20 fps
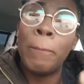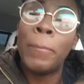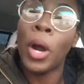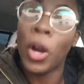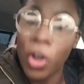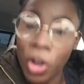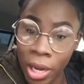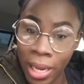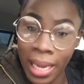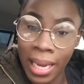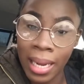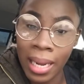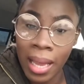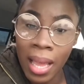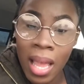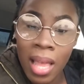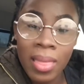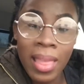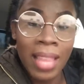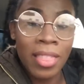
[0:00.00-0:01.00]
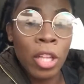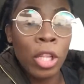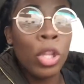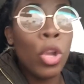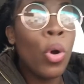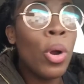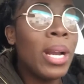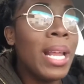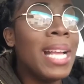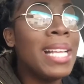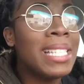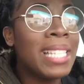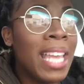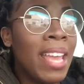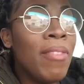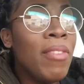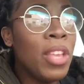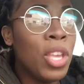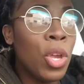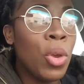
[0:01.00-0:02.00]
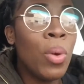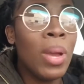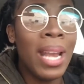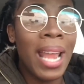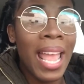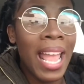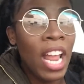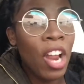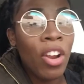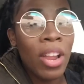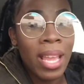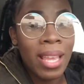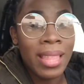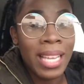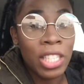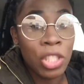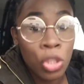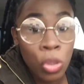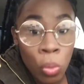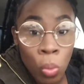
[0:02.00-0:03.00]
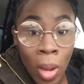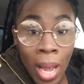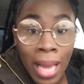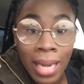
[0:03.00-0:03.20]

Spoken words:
burden that the Lord has given you in an area that you